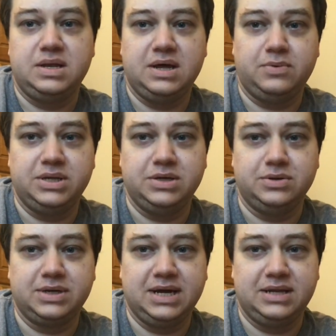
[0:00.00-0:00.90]
Now when you
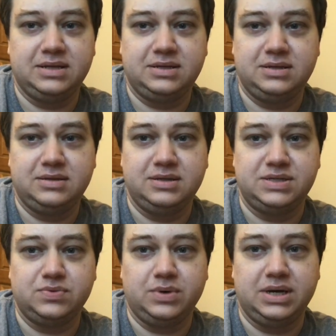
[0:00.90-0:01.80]
look at it
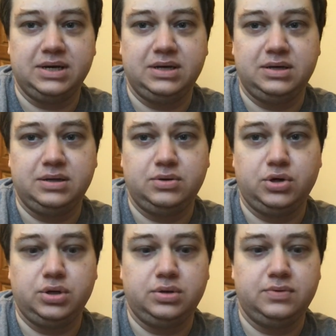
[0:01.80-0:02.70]
this way,
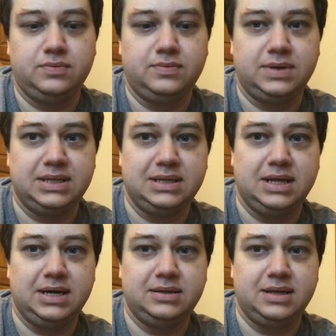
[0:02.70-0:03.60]
and
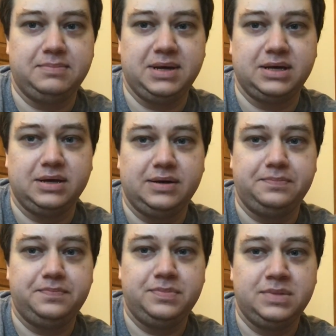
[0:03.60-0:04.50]
line that back up,
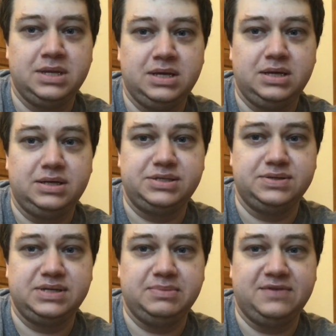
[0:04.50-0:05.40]
you
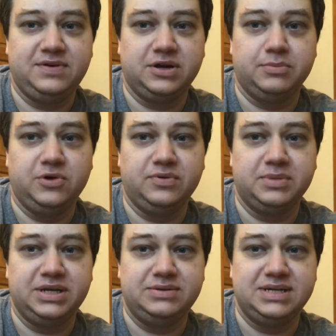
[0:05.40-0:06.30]
still see my finger moving,
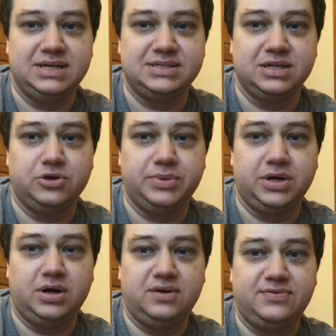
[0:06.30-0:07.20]
but you can tell it's a little bit
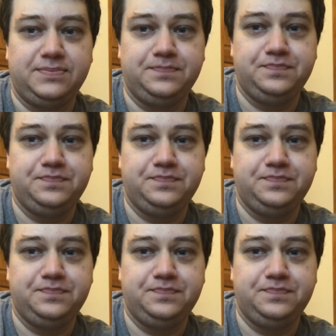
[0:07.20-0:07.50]
off.